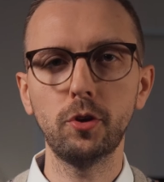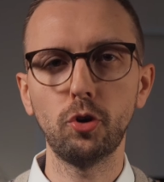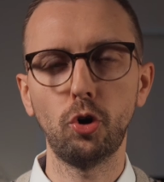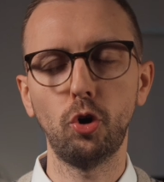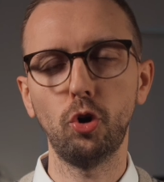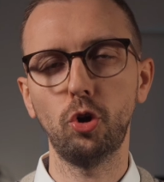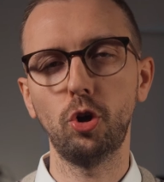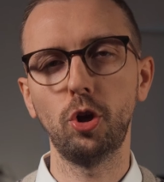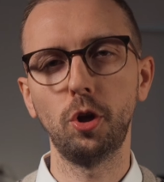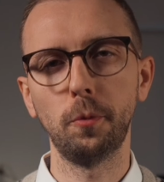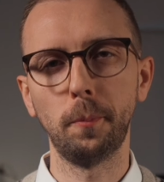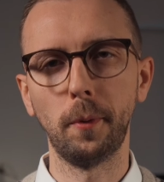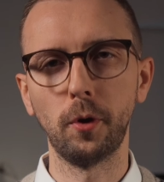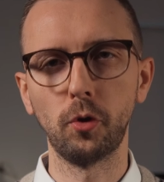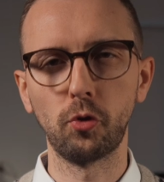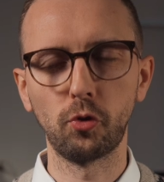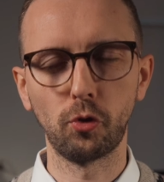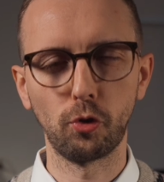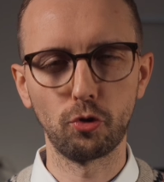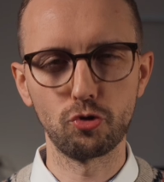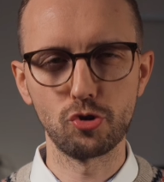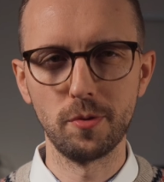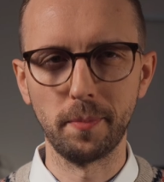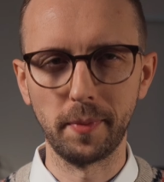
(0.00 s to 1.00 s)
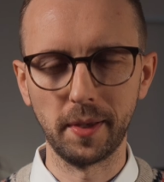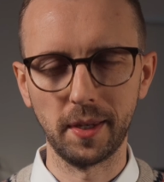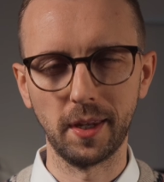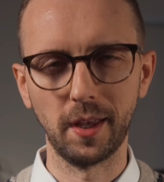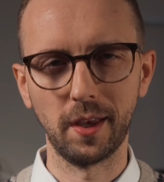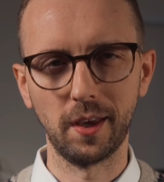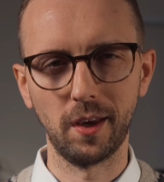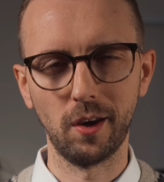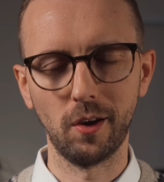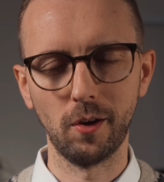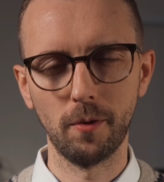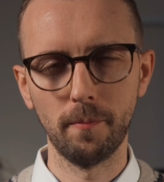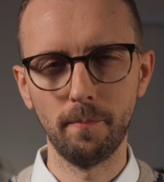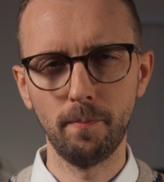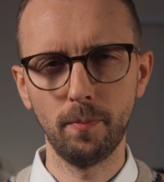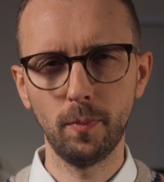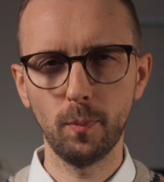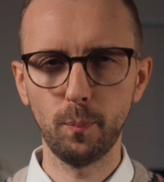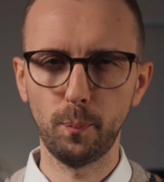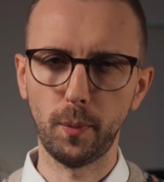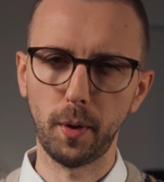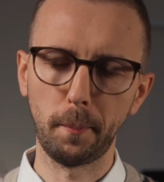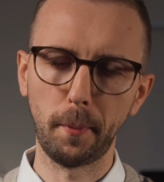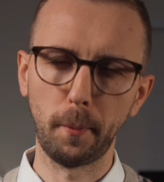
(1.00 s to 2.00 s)
talking about social media here.
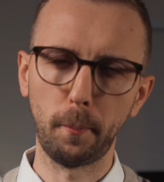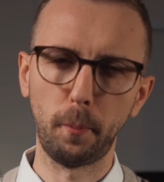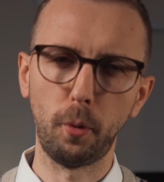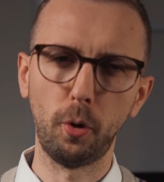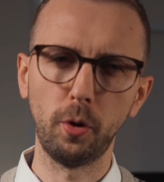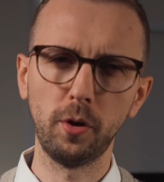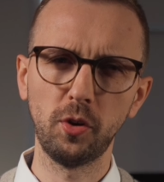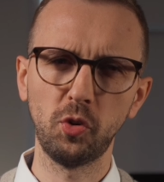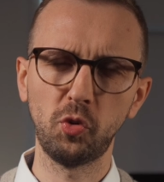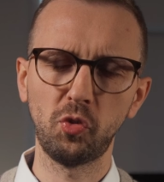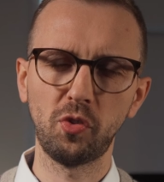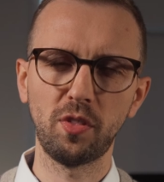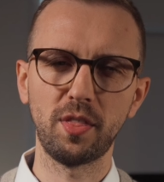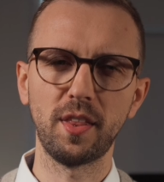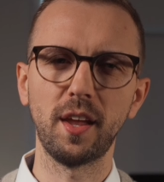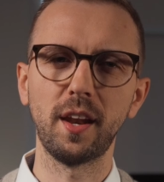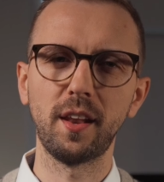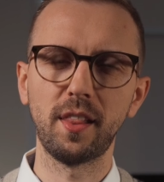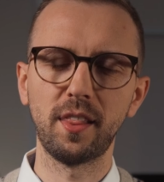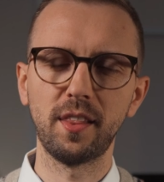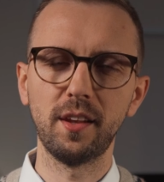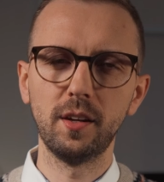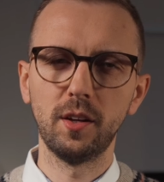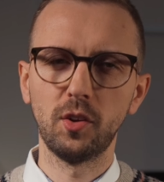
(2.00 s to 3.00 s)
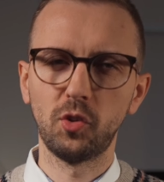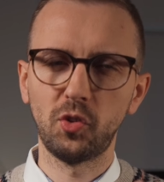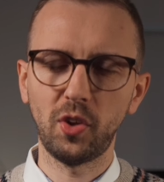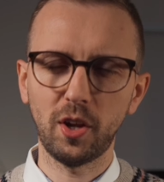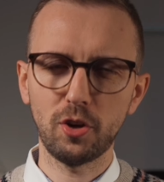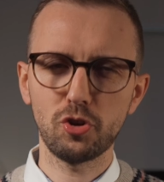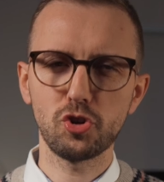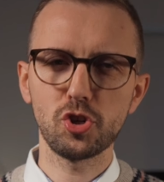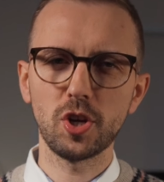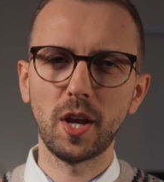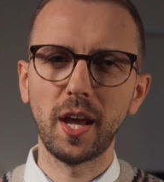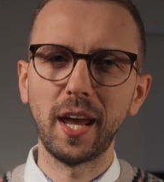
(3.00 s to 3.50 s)
But my point is that such